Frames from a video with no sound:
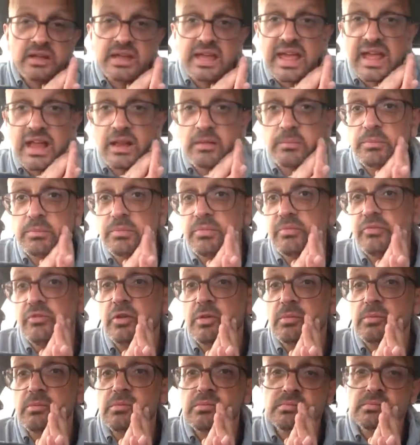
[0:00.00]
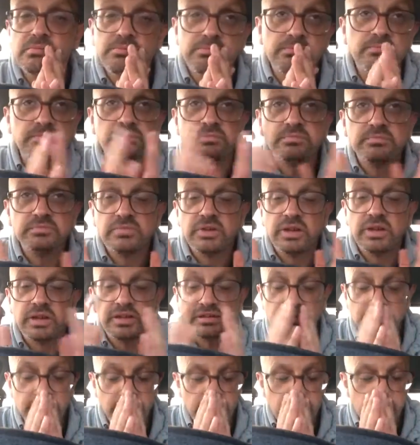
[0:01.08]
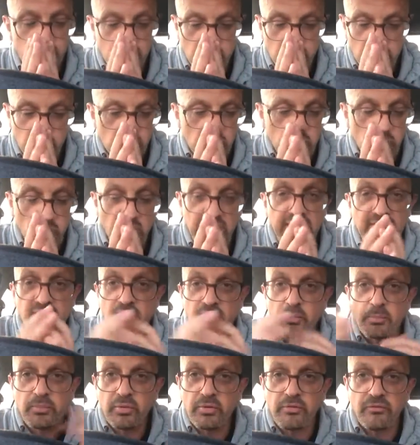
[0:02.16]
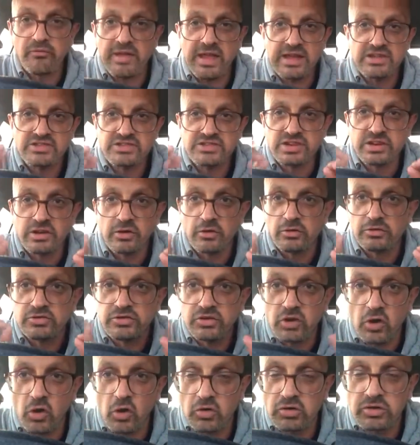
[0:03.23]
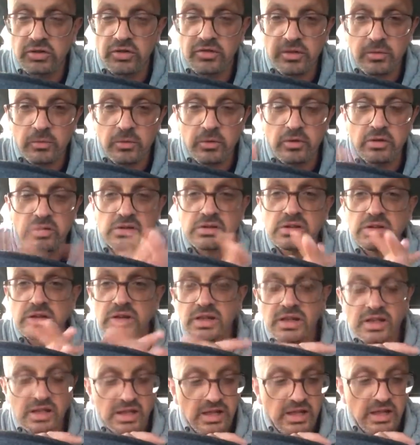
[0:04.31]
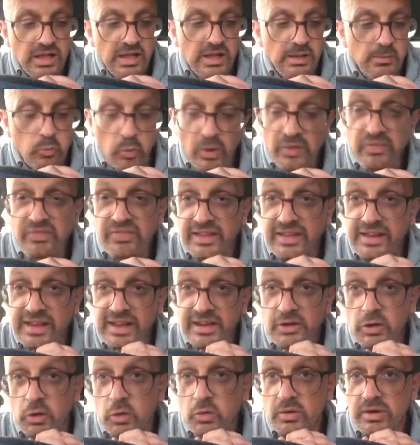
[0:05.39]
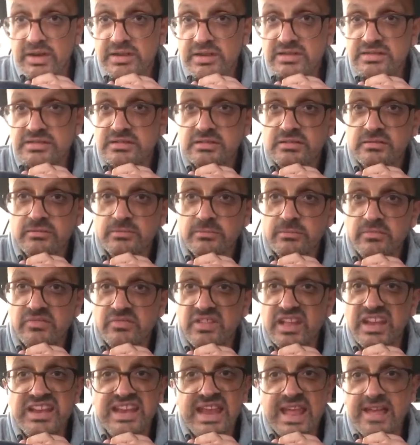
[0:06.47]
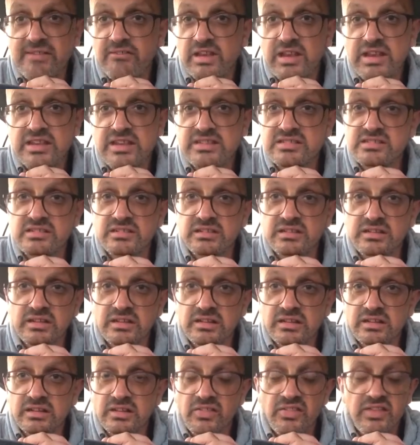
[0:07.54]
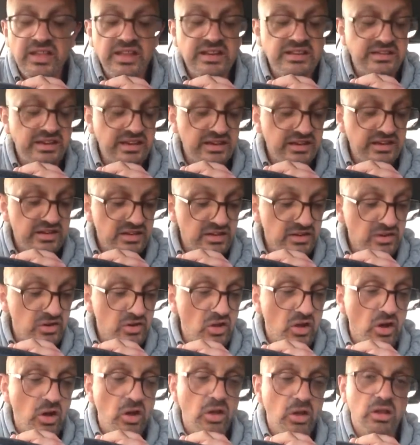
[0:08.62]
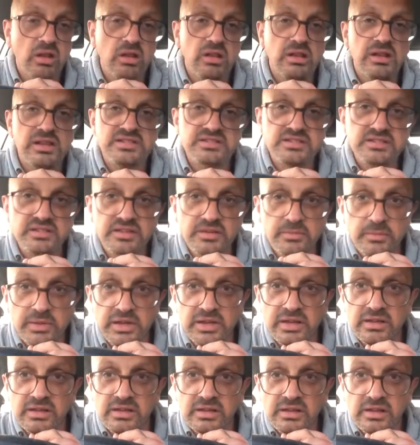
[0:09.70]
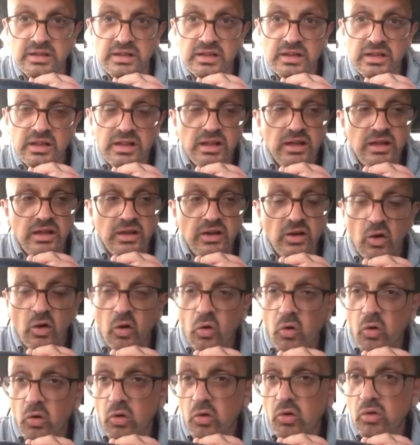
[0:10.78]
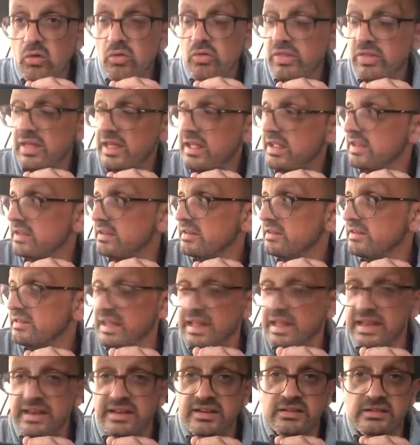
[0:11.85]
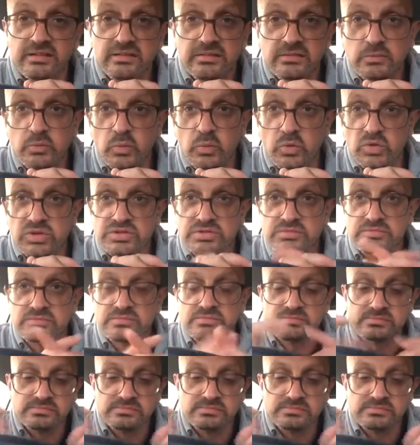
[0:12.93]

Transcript: help from whatever profession or doctor they were. One thing I noticed, they never listened. They did not listen to me. All they did was